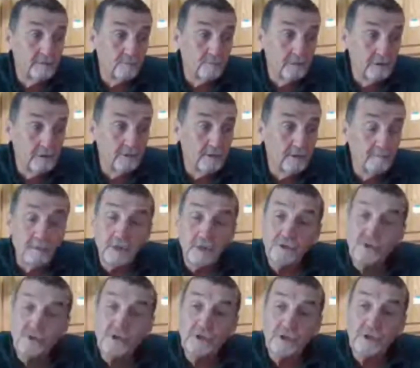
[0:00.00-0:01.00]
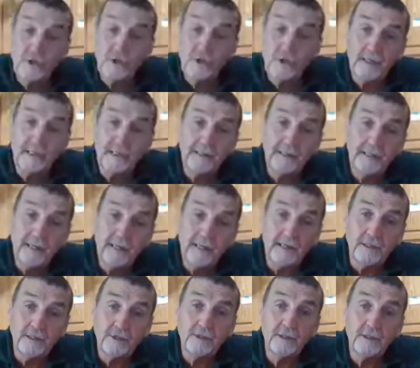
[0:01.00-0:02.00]
we're the most studied
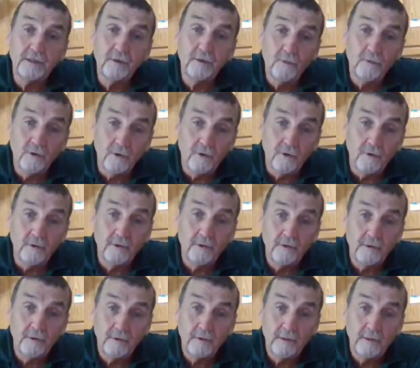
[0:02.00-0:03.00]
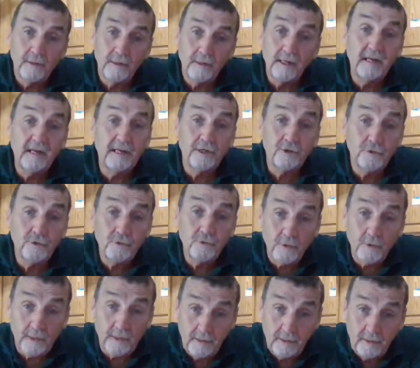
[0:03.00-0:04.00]
case in the world, in
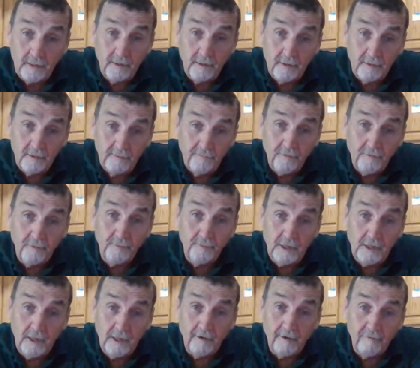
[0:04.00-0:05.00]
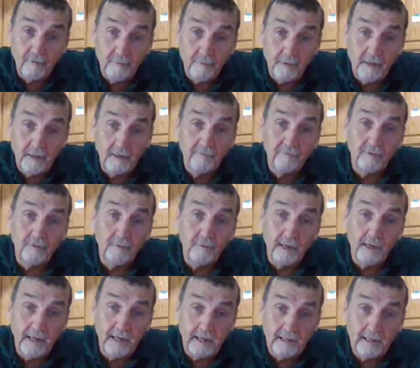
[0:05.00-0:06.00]
history, from the government and from
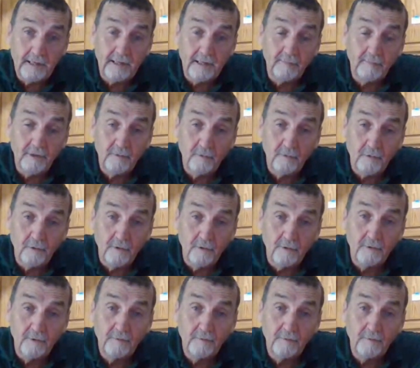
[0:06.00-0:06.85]
the academic world.